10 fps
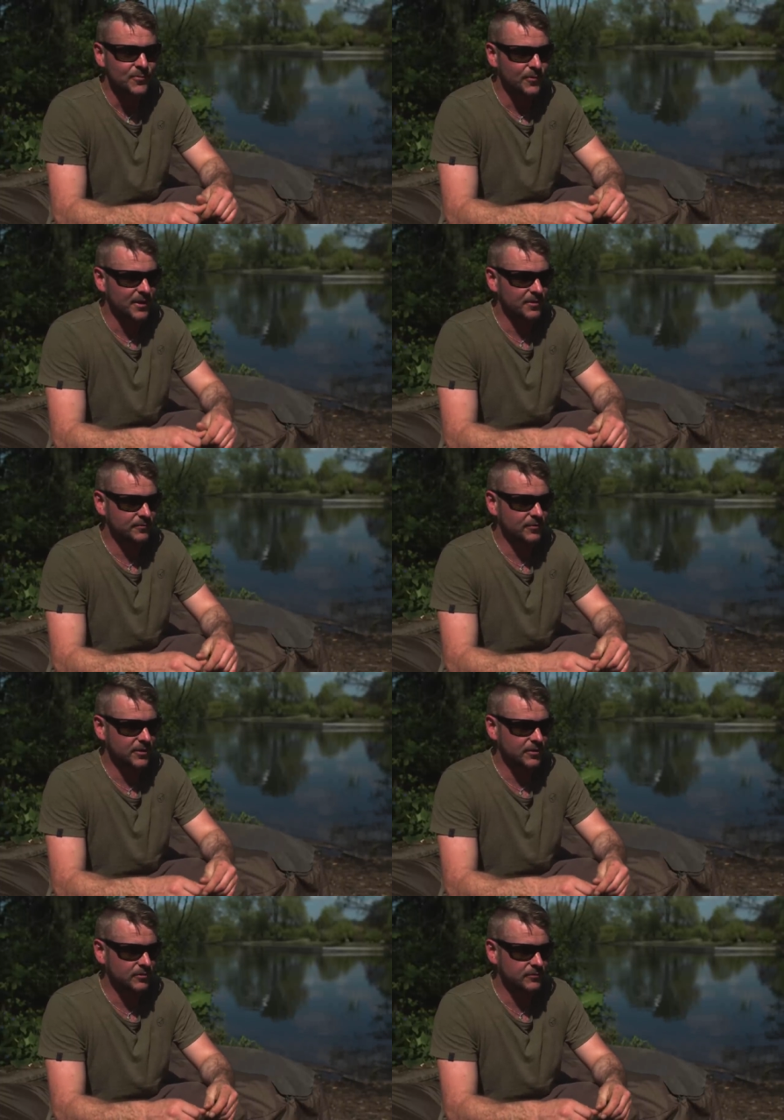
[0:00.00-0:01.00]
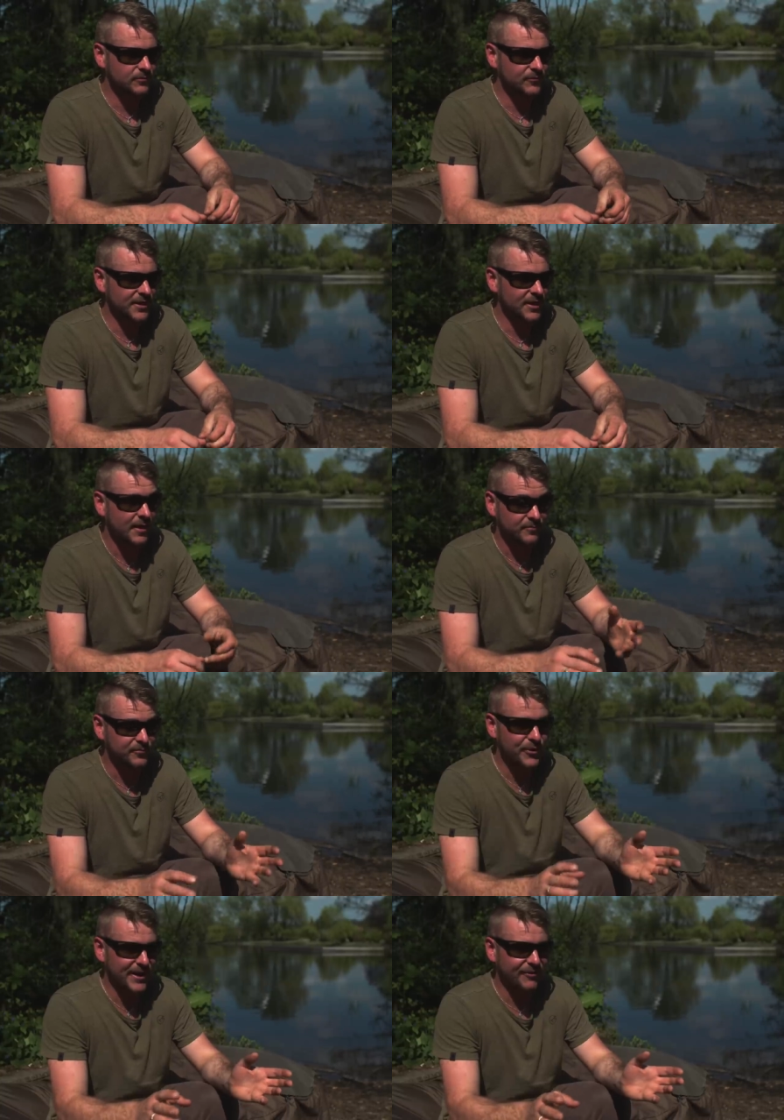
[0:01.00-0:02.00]
We we well, yeah, I'm
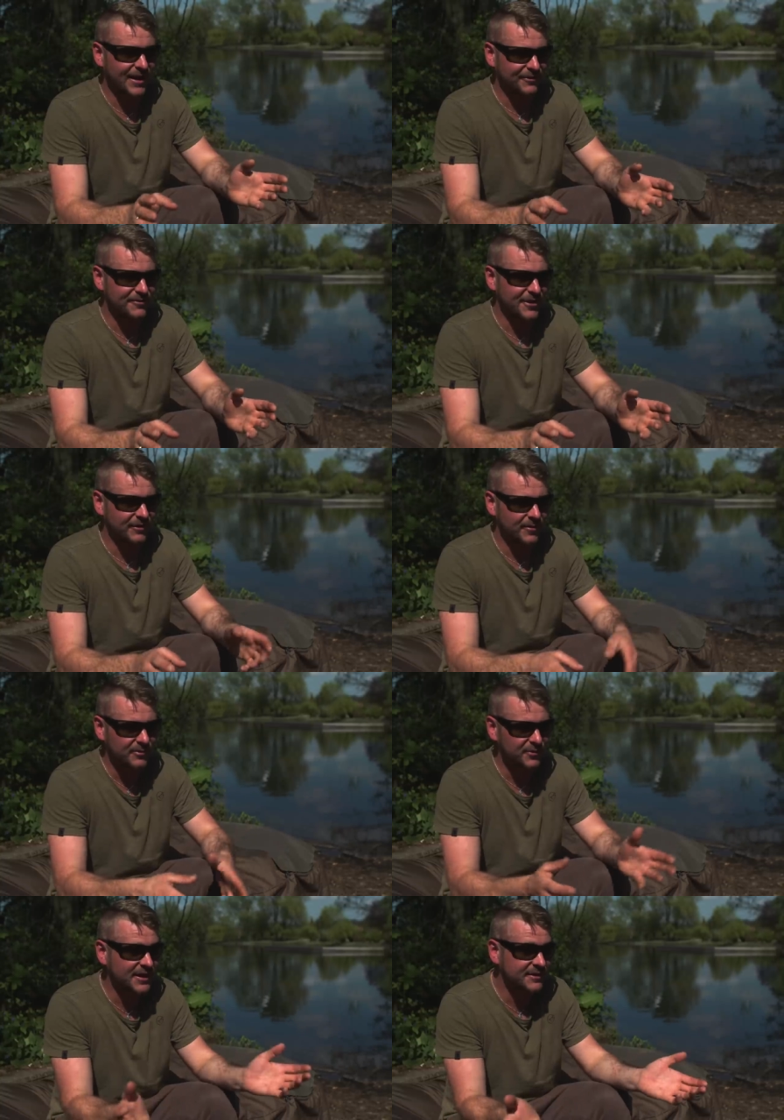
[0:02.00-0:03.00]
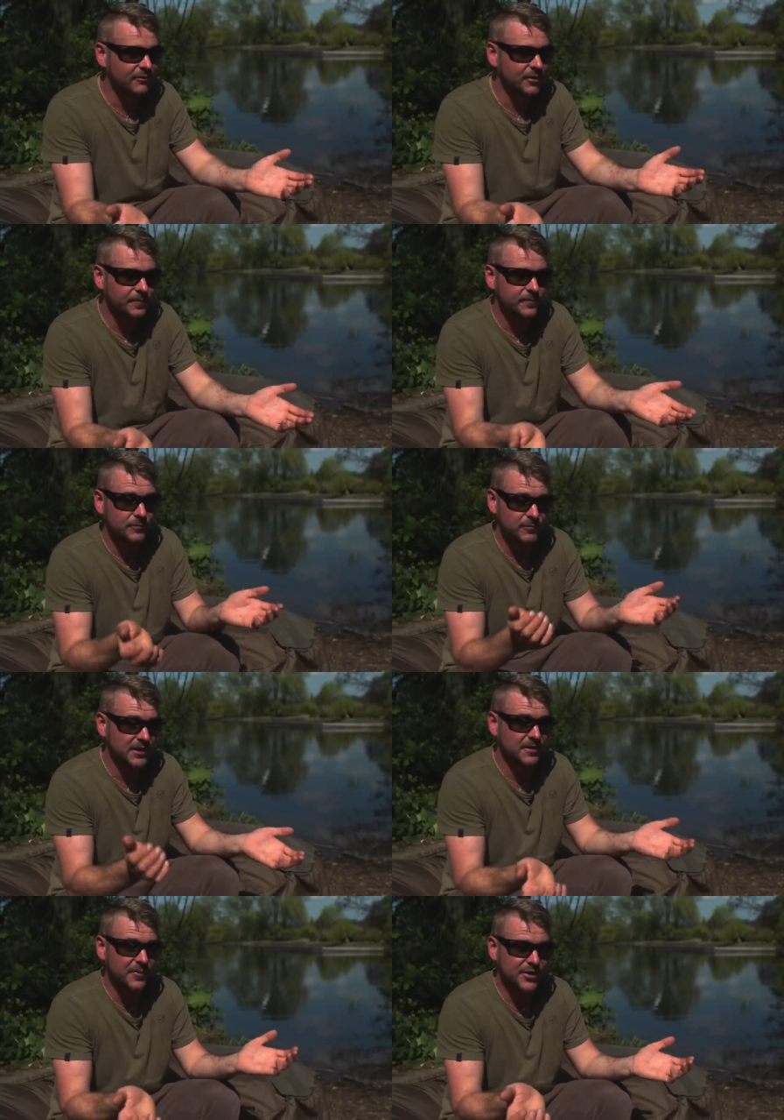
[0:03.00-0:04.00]
pretty glad, really. I mean, we did the little, we
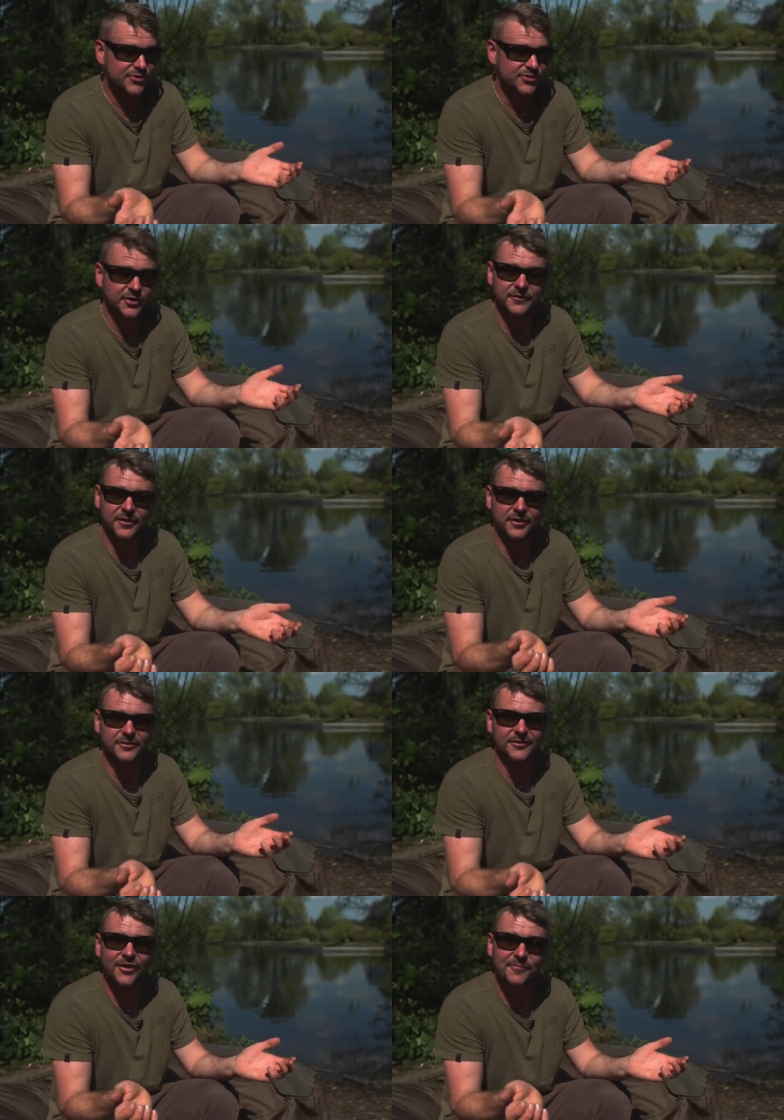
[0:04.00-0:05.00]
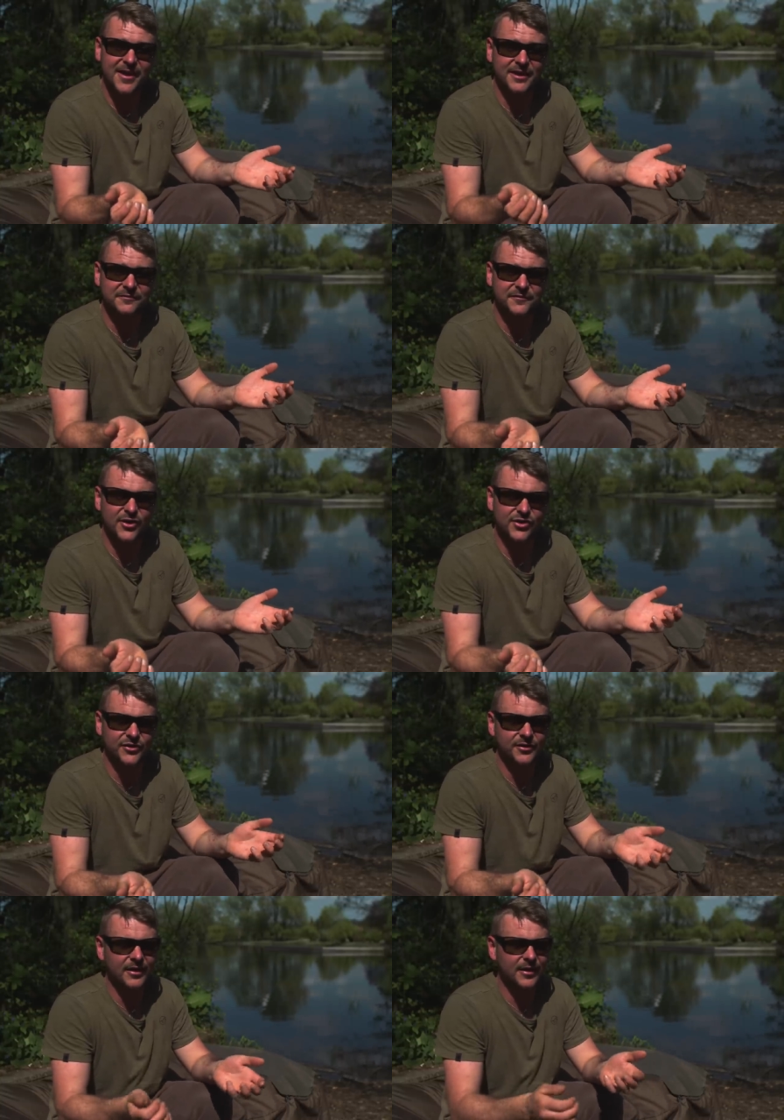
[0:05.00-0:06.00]
did the pictures of the uh, mate first,
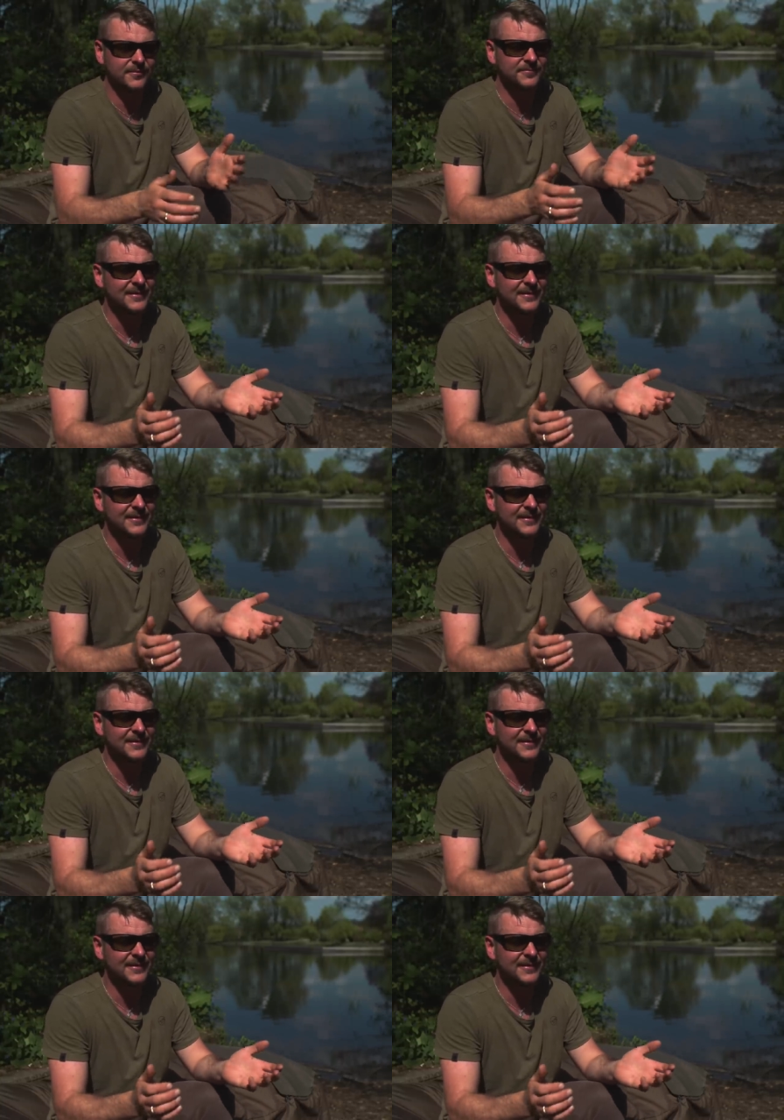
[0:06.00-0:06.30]
and I,